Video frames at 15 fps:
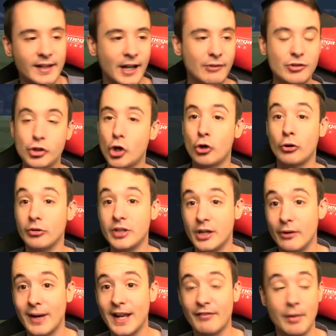you know. Sure,
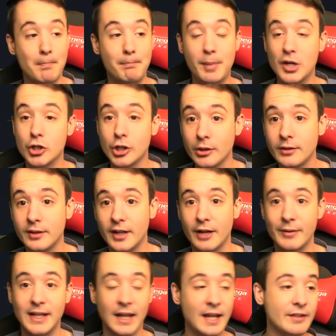you know, I have ambition, you
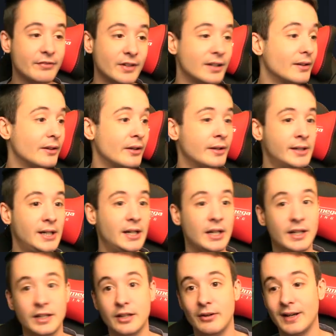know, in life, and
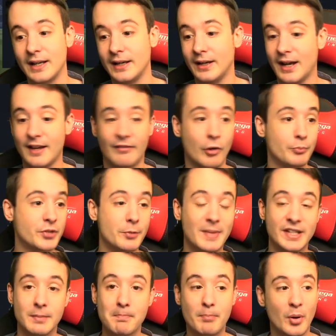you know, I have
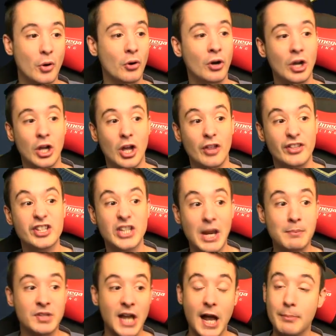optimism, but at the
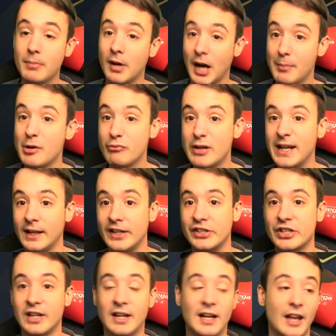same time, I'm a
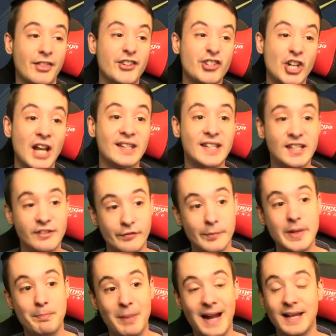realist, and the chances of
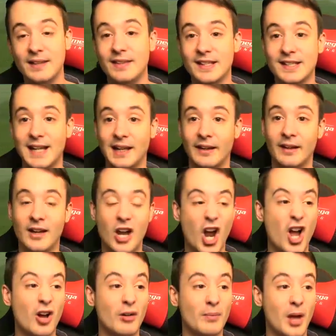me packing this Salah
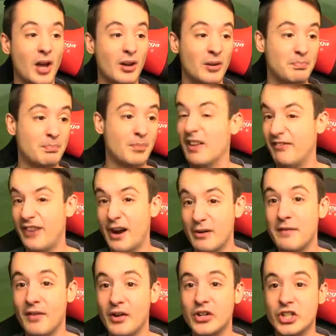are
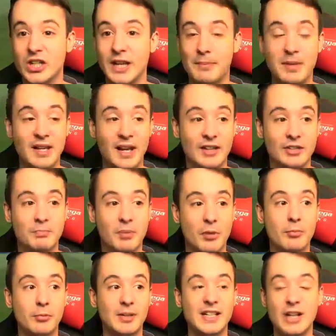very, very slim. It's
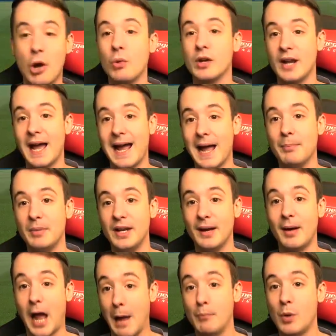probably not going to happen.
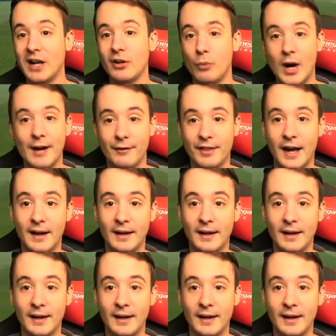I'm well aware of